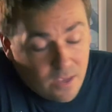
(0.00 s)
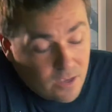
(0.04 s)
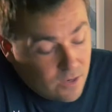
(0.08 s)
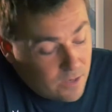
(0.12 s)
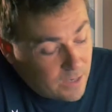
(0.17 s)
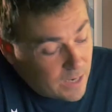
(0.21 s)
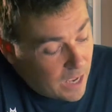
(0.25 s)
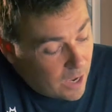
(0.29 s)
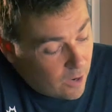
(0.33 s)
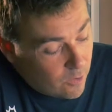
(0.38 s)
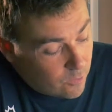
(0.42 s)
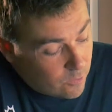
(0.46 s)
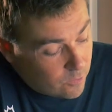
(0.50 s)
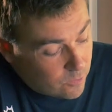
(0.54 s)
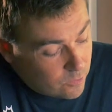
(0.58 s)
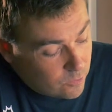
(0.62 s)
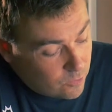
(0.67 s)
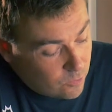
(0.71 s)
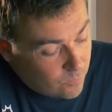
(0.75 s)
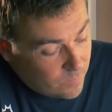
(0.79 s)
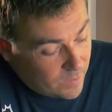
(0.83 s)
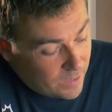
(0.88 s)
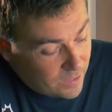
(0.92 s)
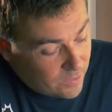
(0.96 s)
Now,
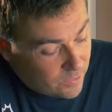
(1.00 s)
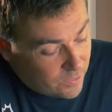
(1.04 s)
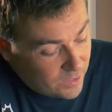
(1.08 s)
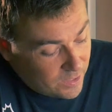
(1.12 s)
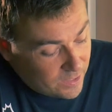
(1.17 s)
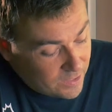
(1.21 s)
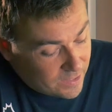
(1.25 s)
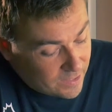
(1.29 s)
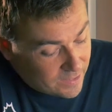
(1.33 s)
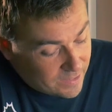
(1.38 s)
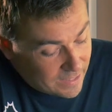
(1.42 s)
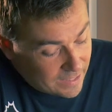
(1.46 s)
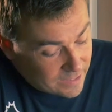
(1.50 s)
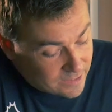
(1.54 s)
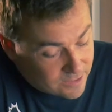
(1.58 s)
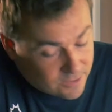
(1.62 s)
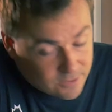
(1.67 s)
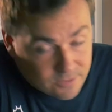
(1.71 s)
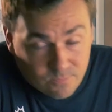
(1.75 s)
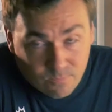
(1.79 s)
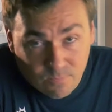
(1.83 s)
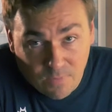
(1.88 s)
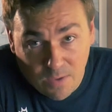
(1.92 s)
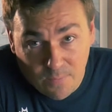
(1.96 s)
you may think that
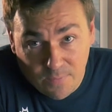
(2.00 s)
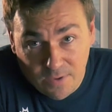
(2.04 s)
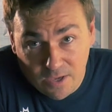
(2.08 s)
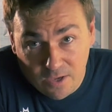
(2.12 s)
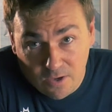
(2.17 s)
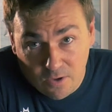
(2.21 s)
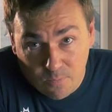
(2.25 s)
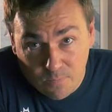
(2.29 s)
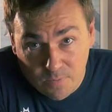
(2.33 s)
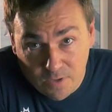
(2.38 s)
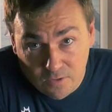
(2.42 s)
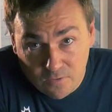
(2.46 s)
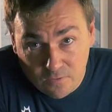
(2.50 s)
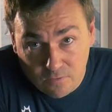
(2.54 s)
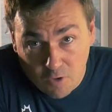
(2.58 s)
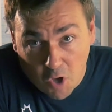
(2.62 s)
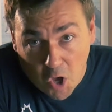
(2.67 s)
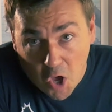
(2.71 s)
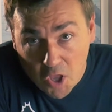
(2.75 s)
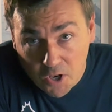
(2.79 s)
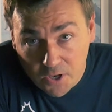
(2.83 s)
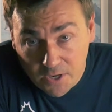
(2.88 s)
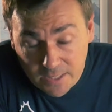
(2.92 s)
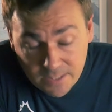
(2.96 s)
that's maybe a bit
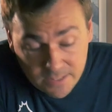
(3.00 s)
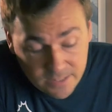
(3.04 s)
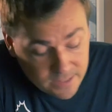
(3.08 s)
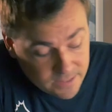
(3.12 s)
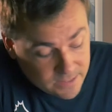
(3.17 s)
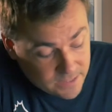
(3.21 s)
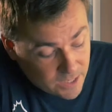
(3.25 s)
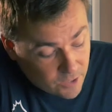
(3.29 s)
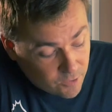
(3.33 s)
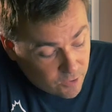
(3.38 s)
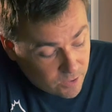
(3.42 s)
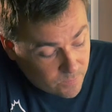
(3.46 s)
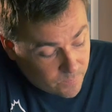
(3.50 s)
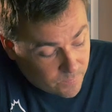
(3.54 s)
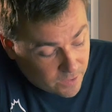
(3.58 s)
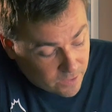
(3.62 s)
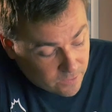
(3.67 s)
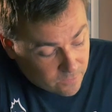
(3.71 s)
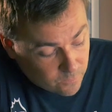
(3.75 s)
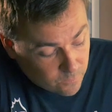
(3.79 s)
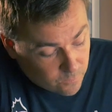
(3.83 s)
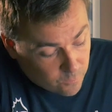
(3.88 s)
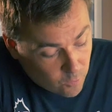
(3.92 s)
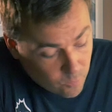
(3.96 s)
unnecessary,
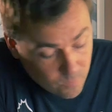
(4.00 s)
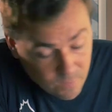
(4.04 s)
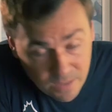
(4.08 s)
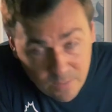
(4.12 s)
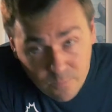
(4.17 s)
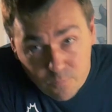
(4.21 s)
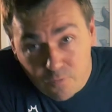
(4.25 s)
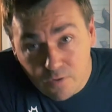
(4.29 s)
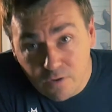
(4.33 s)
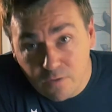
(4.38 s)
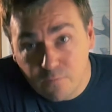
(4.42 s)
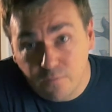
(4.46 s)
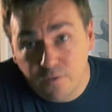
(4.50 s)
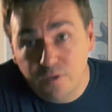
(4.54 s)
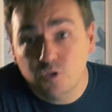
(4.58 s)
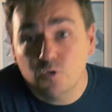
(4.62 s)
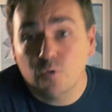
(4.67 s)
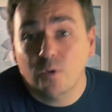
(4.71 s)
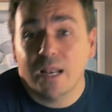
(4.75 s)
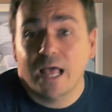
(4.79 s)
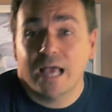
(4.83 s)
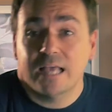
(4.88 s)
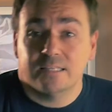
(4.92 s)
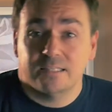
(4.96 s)
but for me,
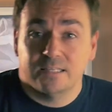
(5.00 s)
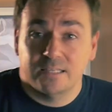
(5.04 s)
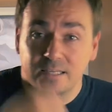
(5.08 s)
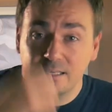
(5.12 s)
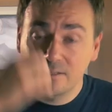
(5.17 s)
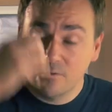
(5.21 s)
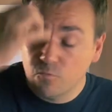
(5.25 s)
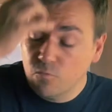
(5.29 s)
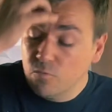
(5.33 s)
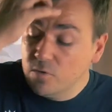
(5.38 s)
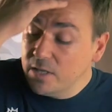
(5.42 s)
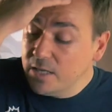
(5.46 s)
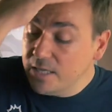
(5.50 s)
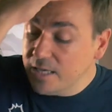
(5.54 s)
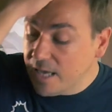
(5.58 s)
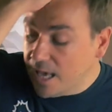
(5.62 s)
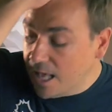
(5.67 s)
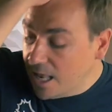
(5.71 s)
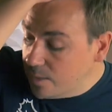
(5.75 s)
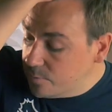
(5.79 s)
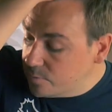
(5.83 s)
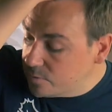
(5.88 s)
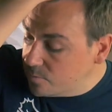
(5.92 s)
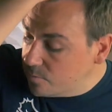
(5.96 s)
pre-visualizing it really
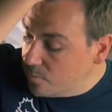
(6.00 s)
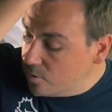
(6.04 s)
helps.